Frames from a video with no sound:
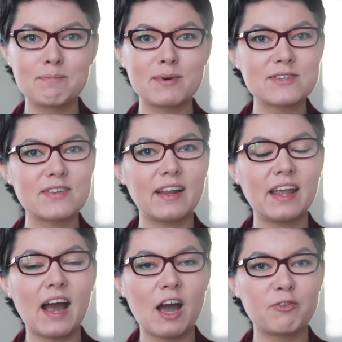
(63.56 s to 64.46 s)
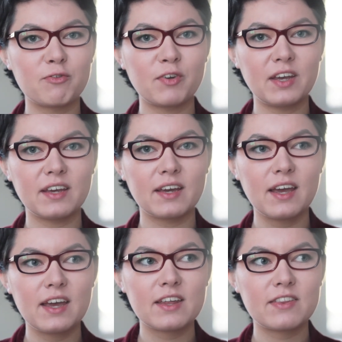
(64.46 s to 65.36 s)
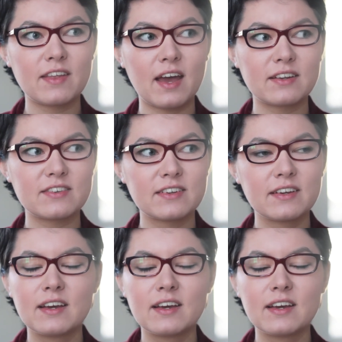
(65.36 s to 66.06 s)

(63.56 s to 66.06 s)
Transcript: Personally, I think that